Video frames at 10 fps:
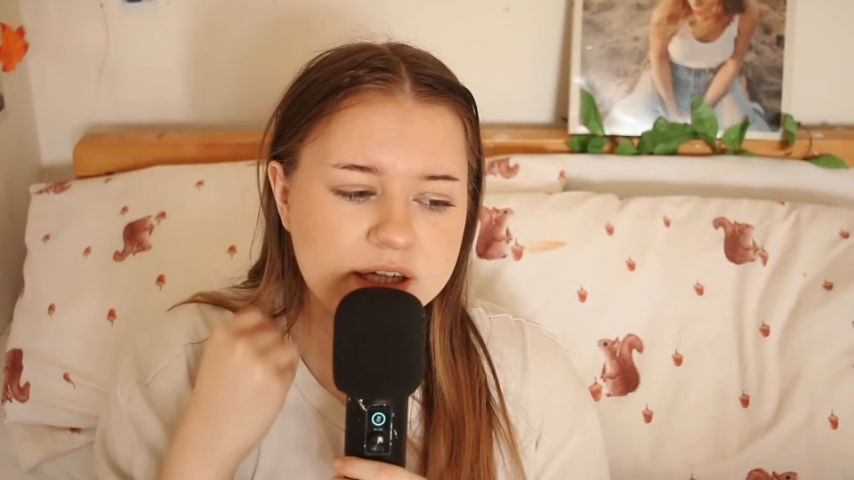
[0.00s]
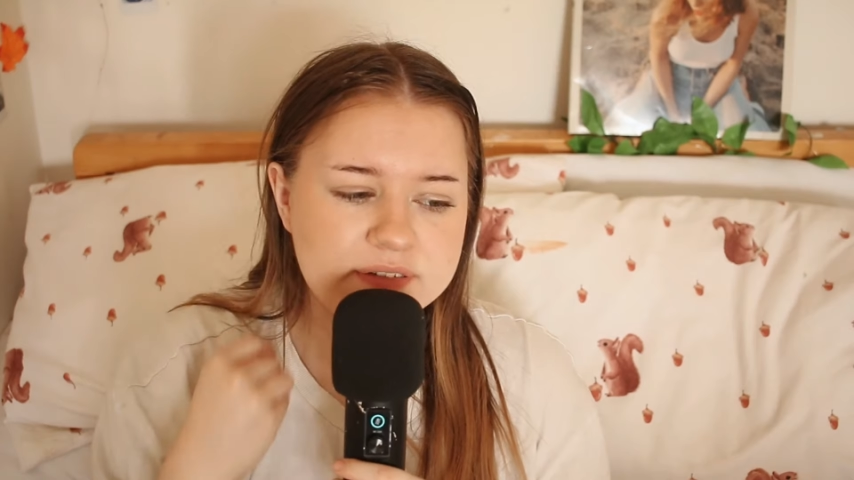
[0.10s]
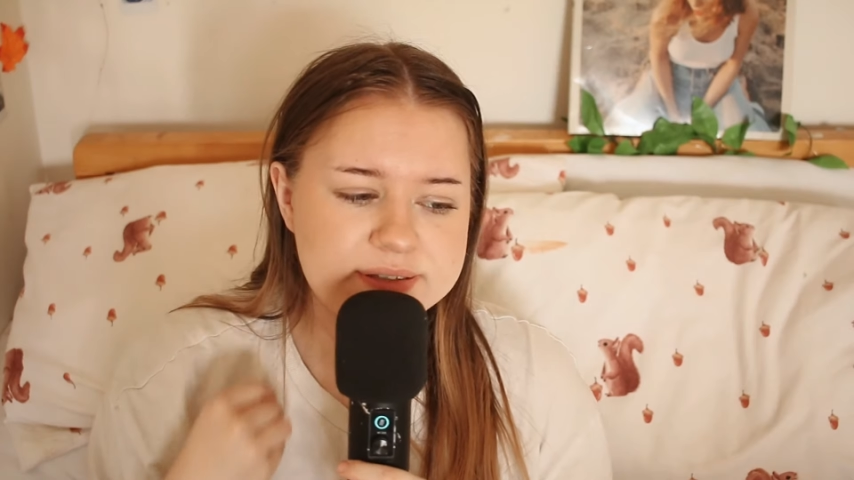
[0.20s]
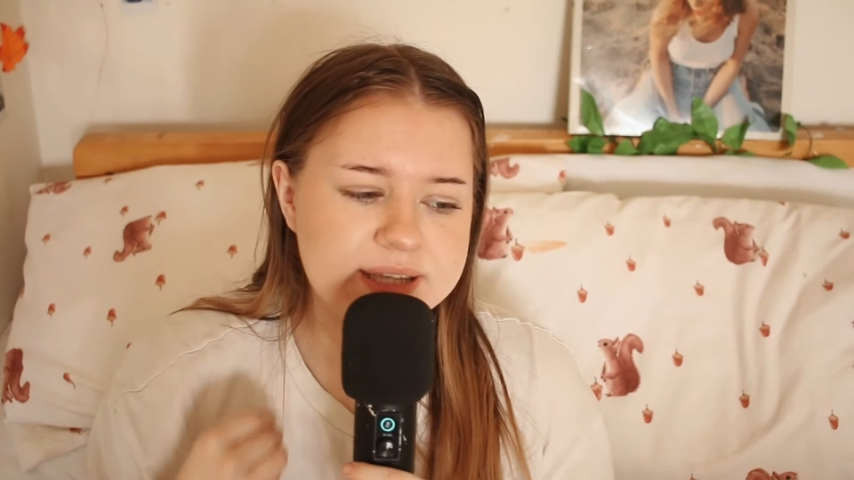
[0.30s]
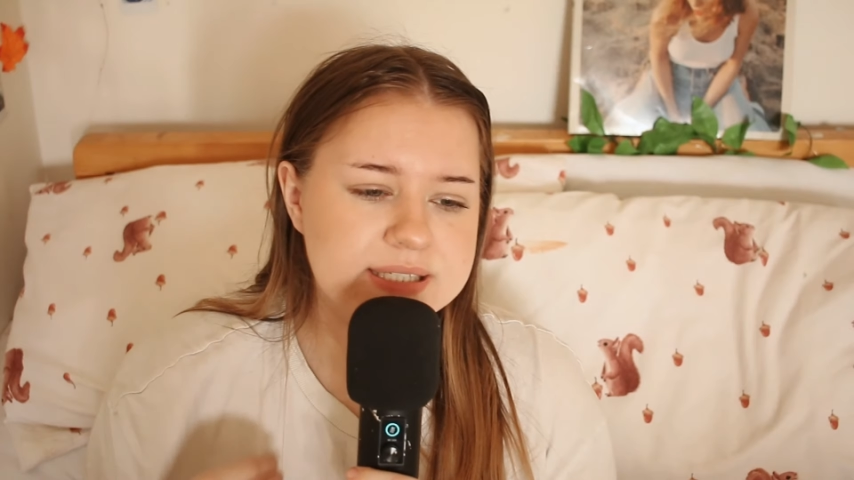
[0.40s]
of
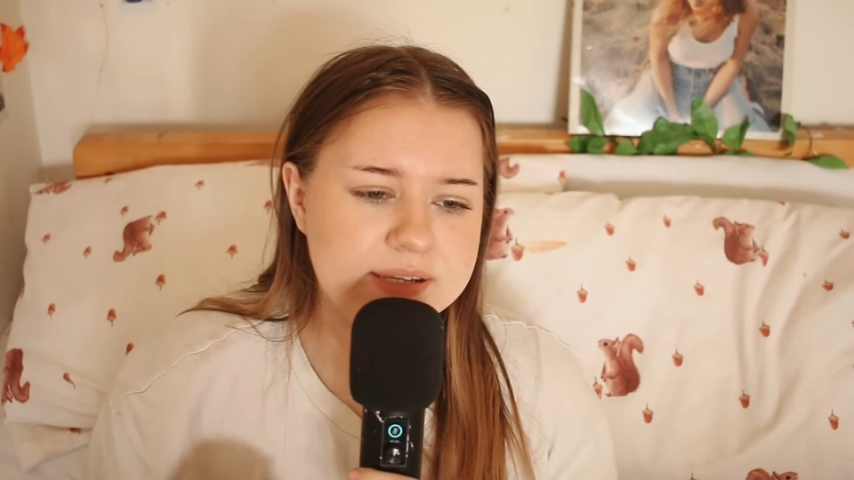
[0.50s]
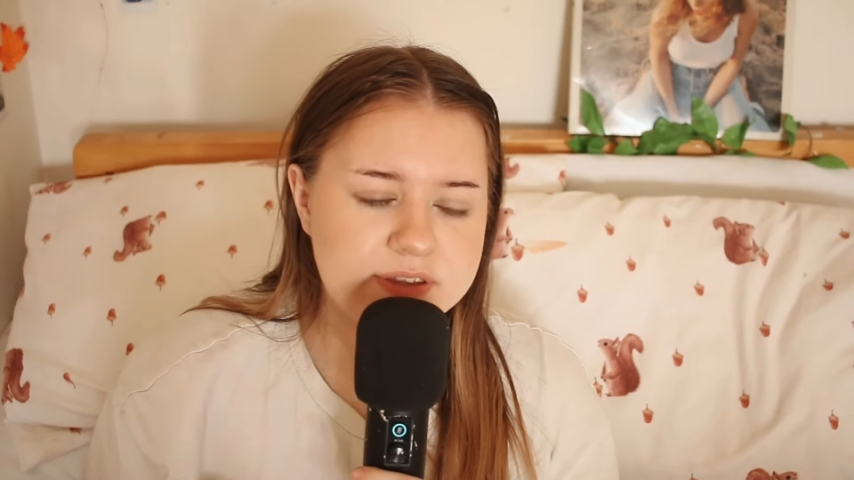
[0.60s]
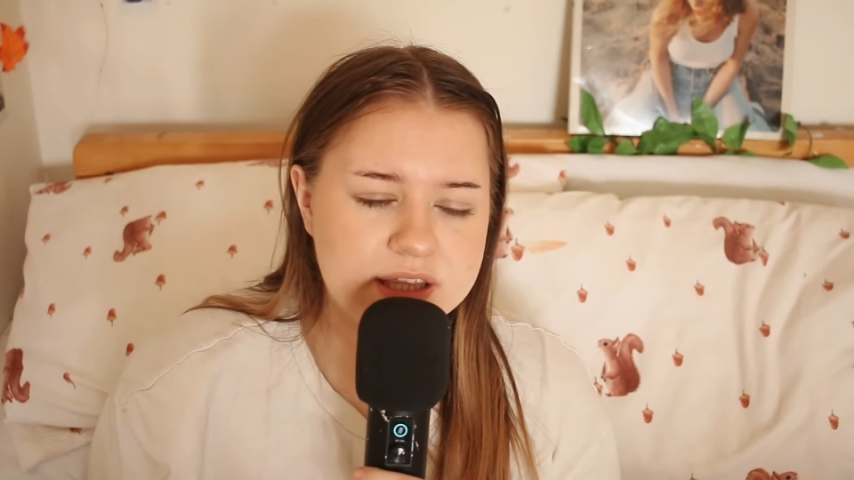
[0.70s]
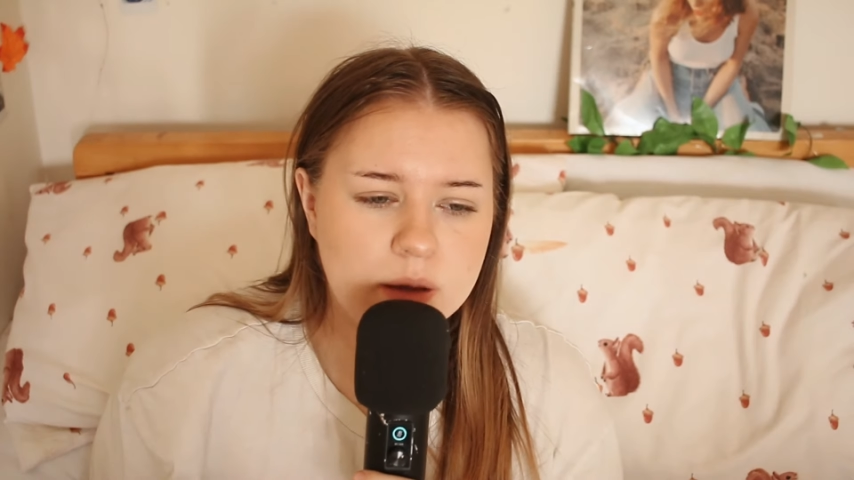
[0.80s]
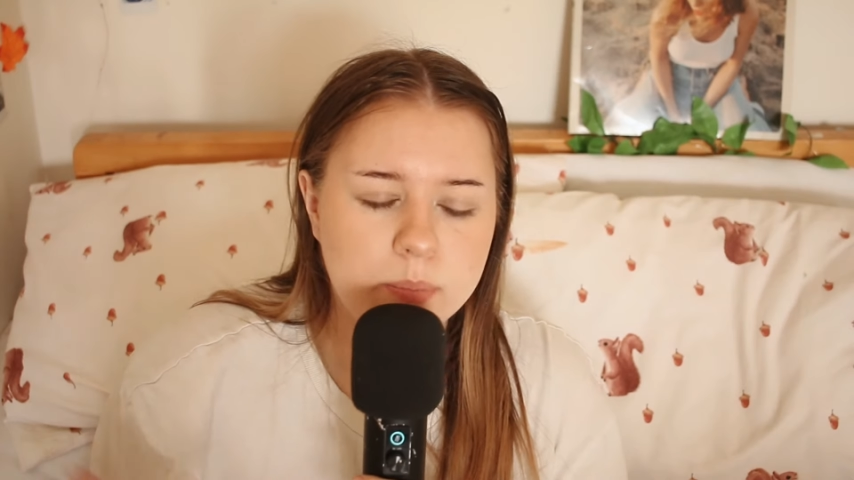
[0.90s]
sets
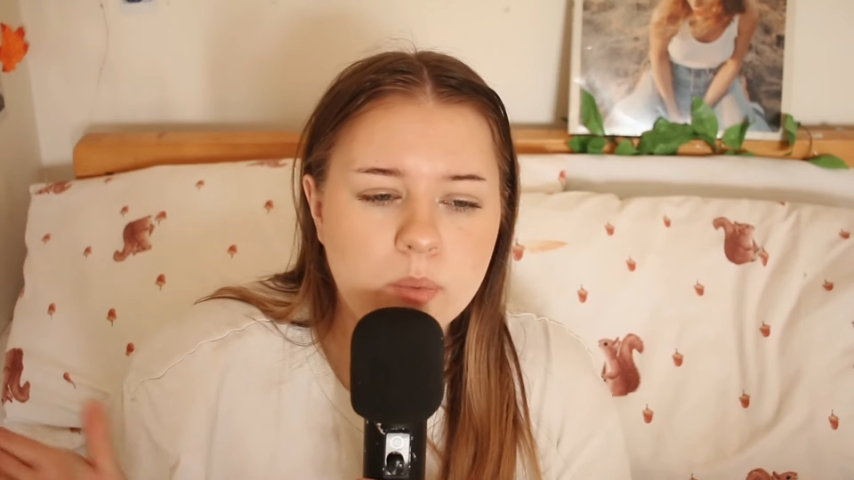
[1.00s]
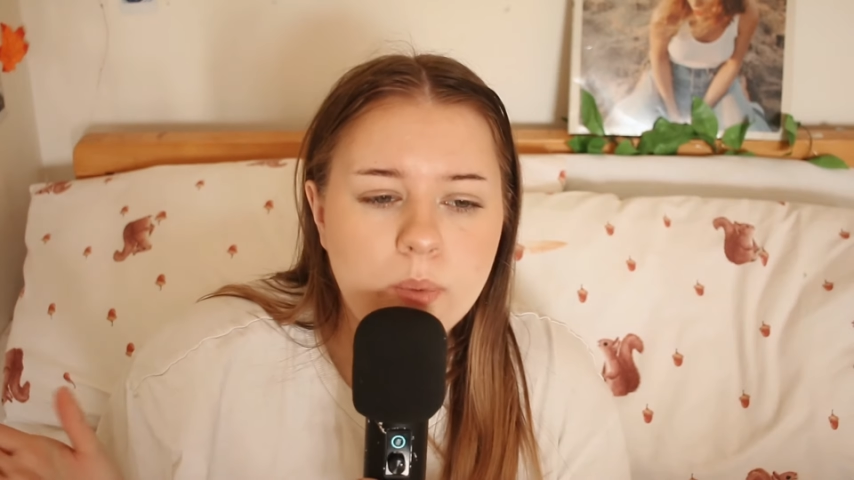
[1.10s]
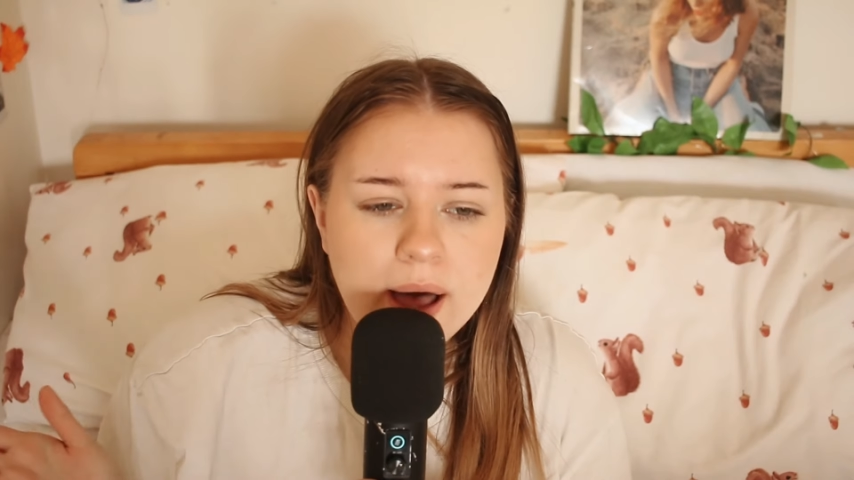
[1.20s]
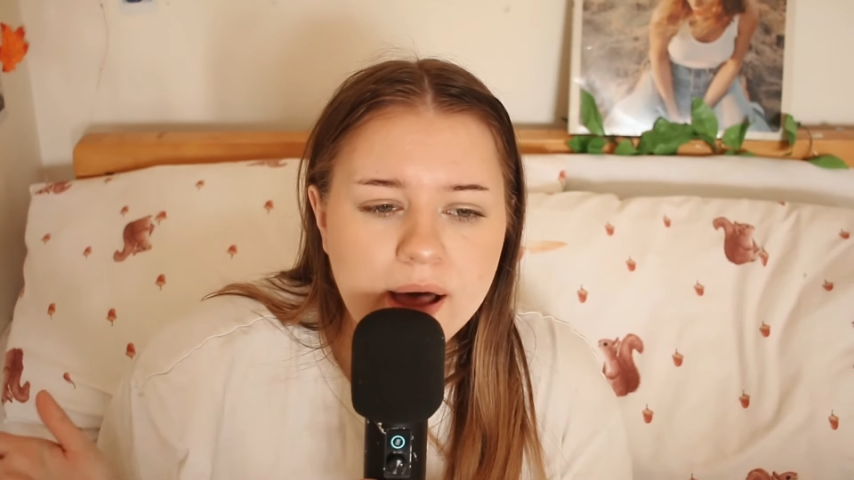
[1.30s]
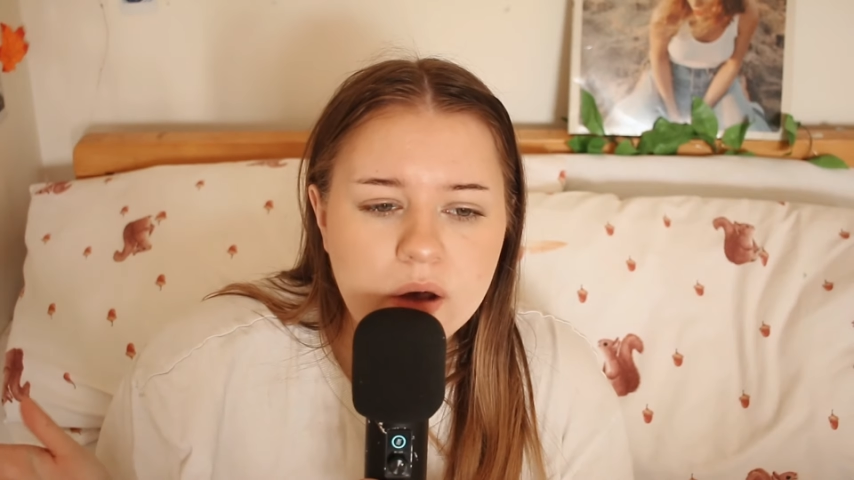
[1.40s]
everything up
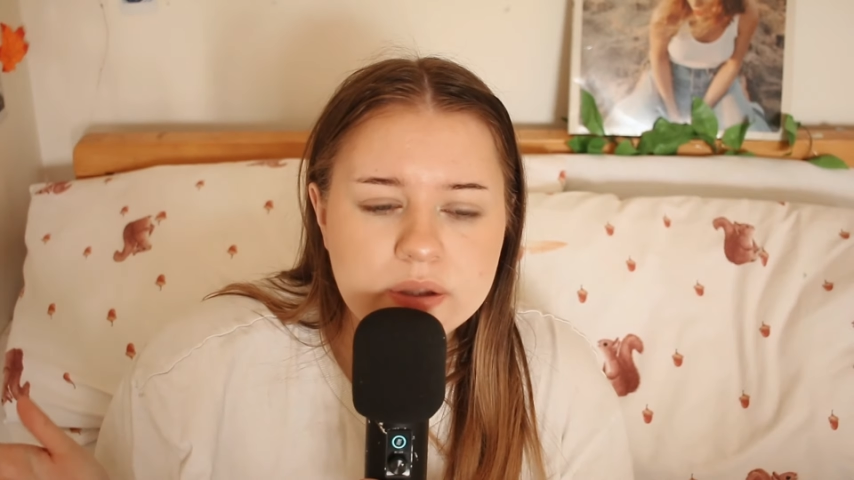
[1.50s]
well,